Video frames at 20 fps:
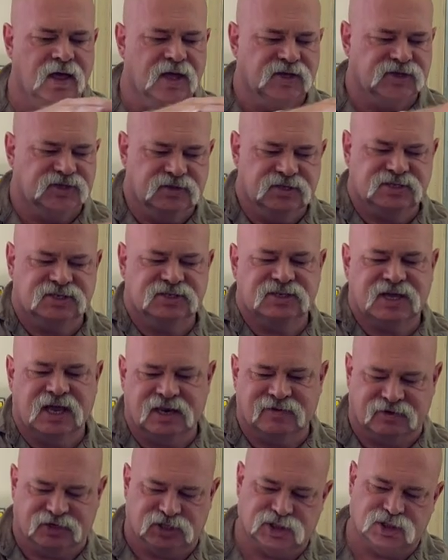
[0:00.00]
So this is
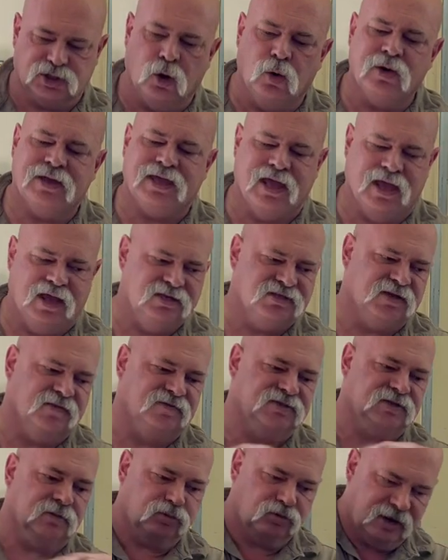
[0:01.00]
kind of a showcase of
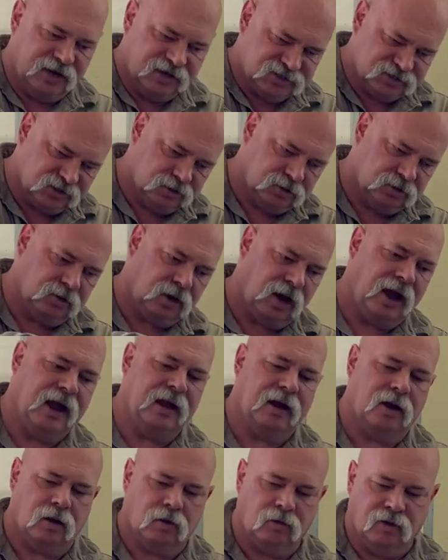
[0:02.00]
suppressor,
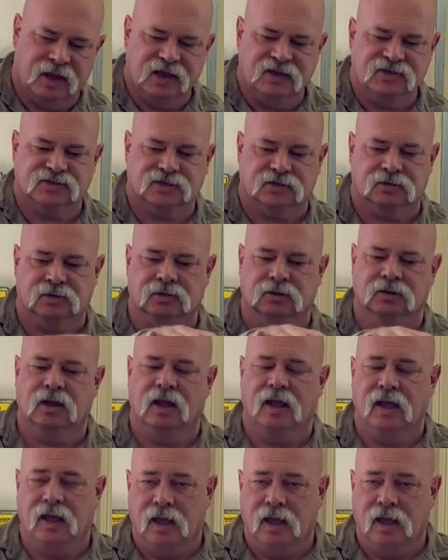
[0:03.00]
IR laser,